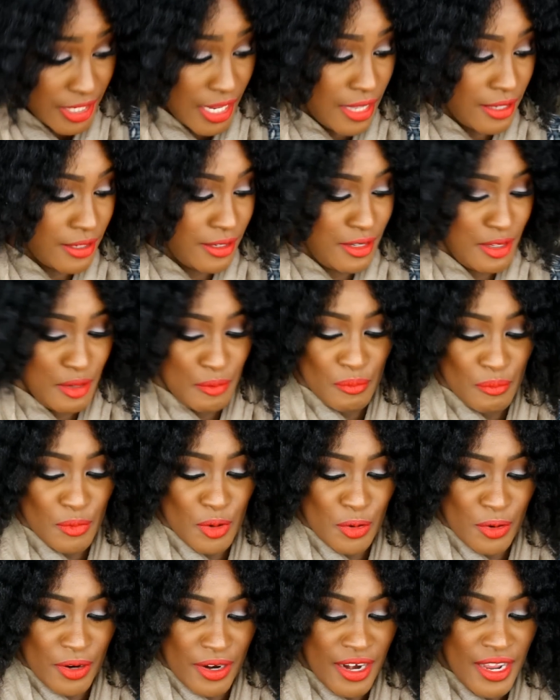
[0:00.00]
at
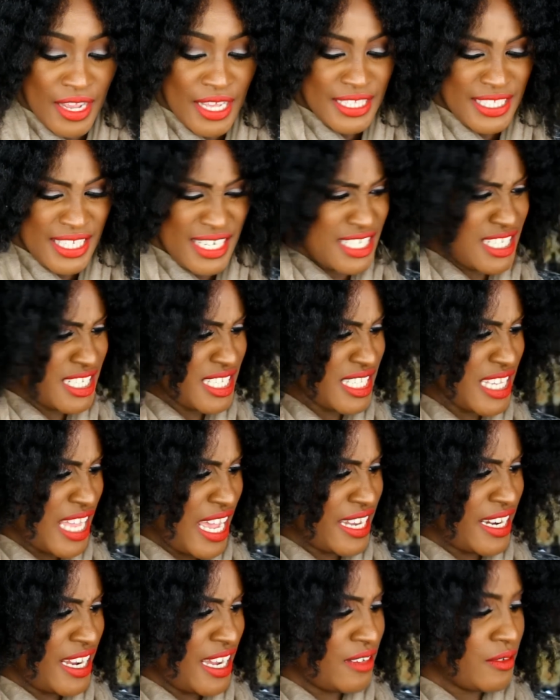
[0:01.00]
anymore. Did it just
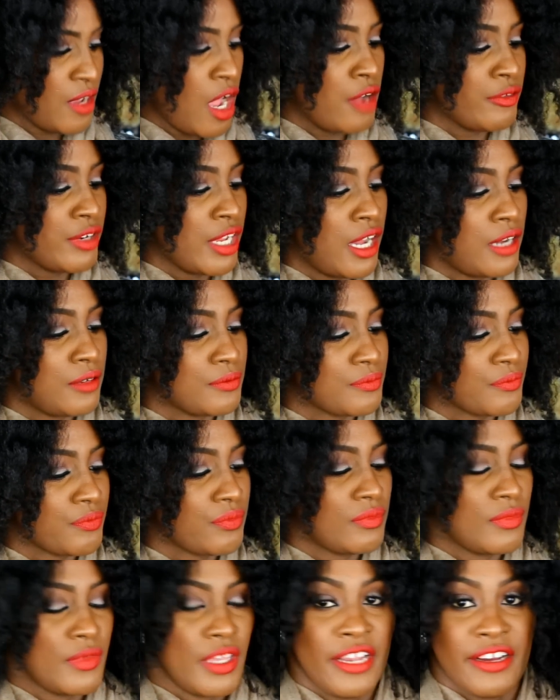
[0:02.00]
slide out? Oh
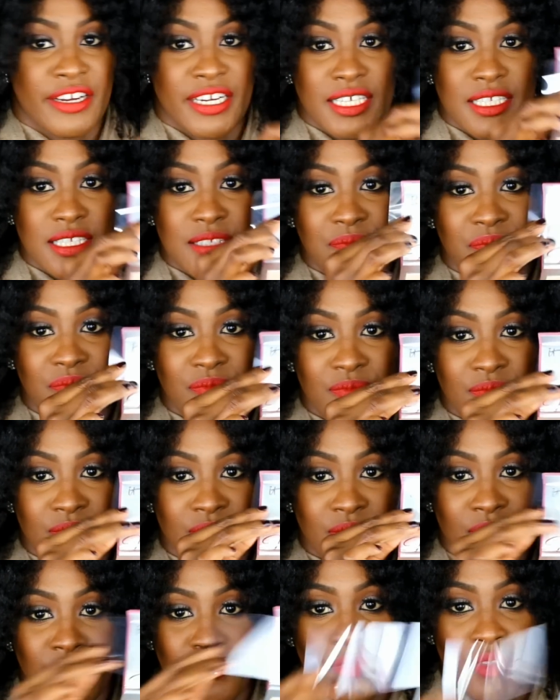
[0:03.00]
no, here it is.
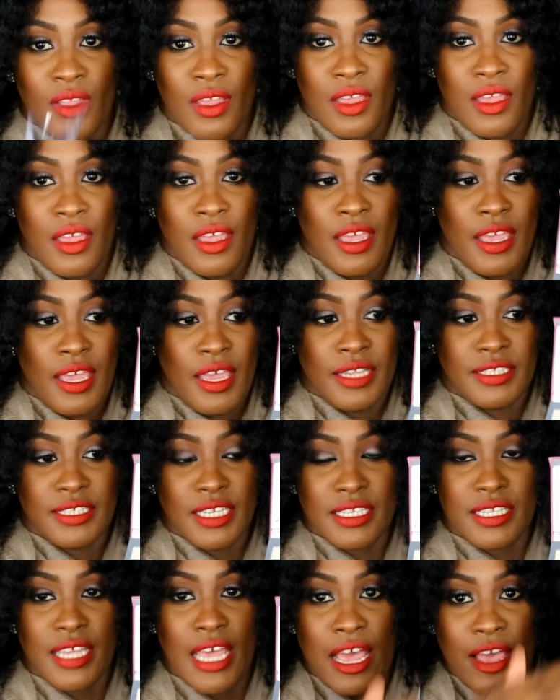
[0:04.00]

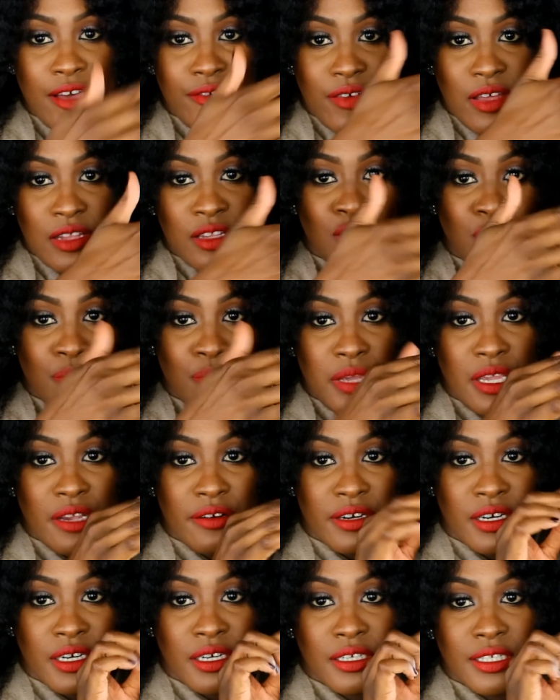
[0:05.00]
Does have a little
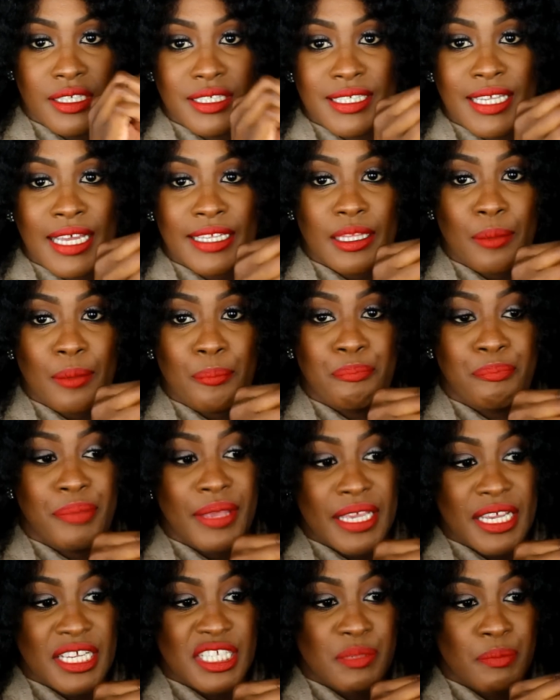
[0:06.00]
mirror. It's not the
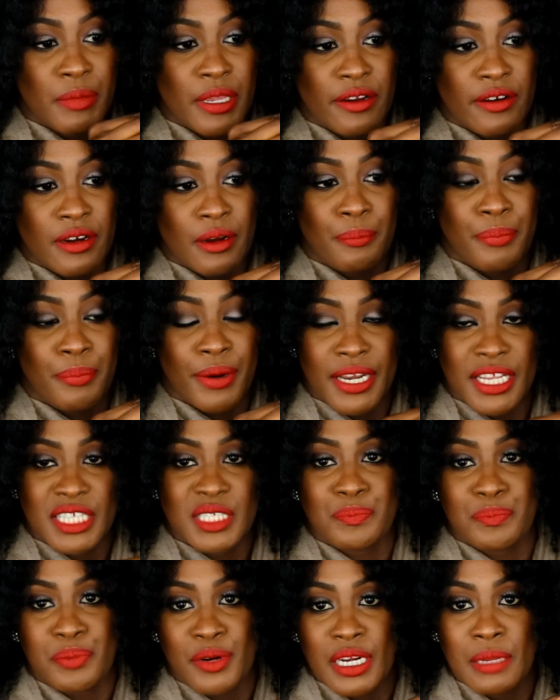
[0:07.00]
biggest mirror, but
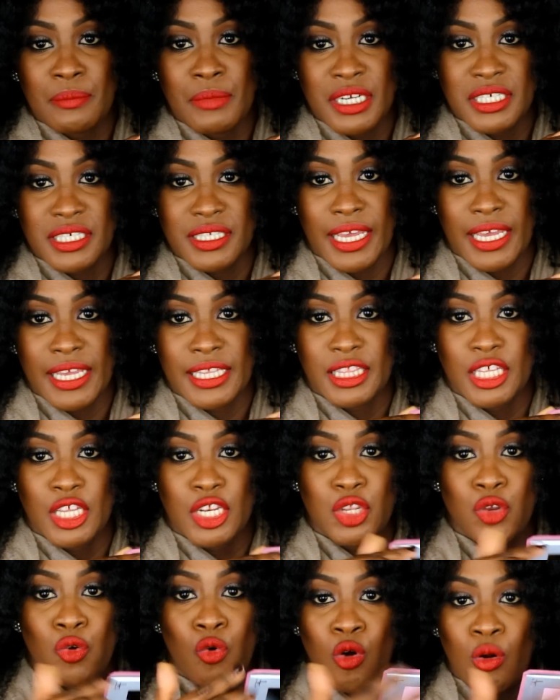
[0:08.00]
it's pretty much like
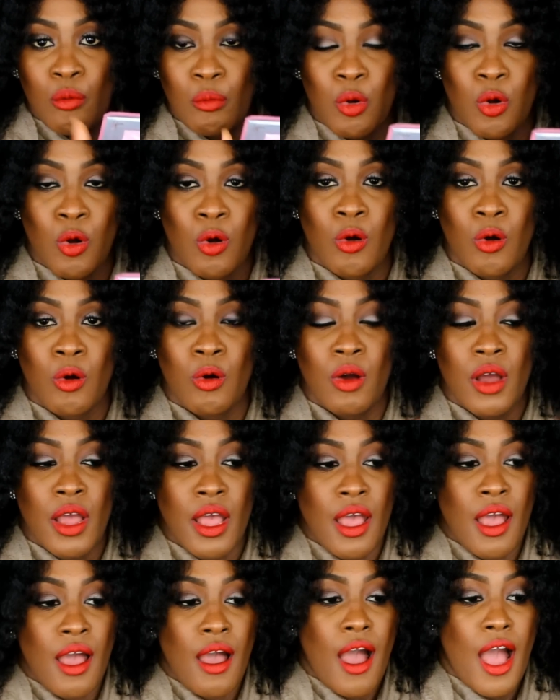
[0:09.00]
the normal
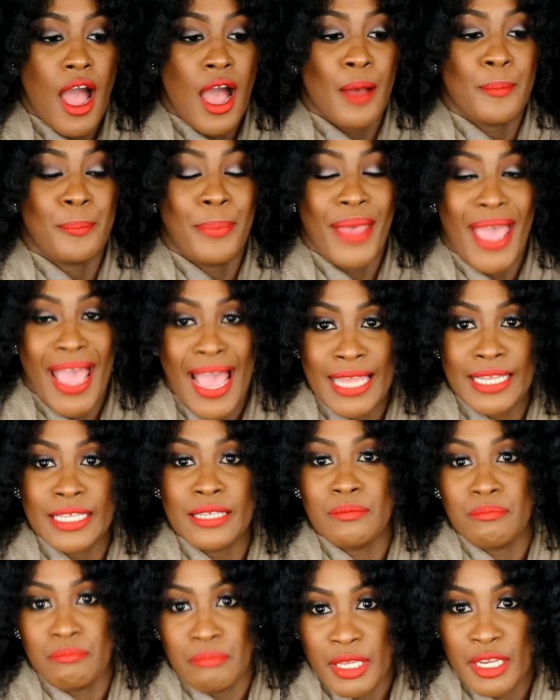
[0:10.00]
um,
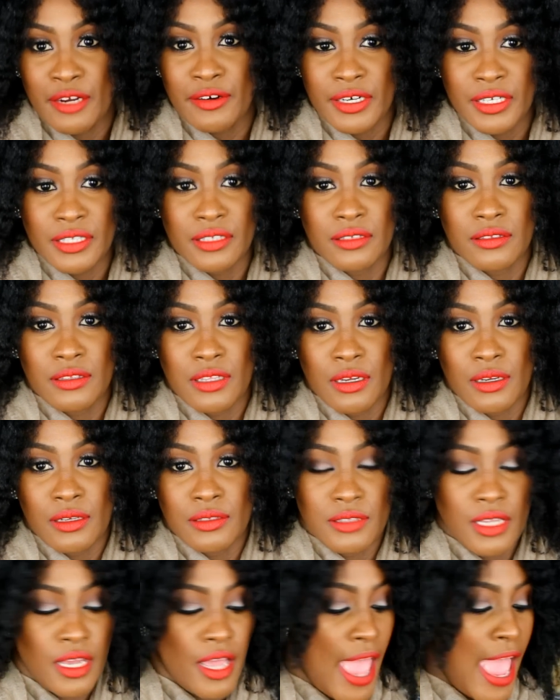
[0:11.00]
palette mirror, the,
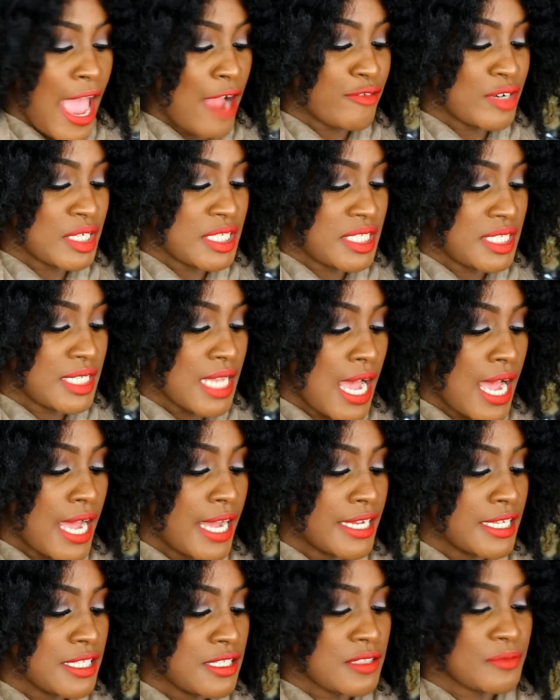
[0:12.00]
the average
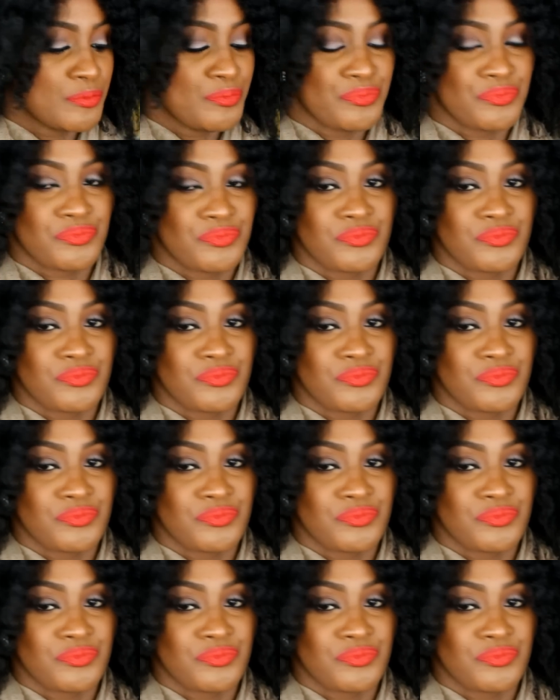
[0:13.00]
size.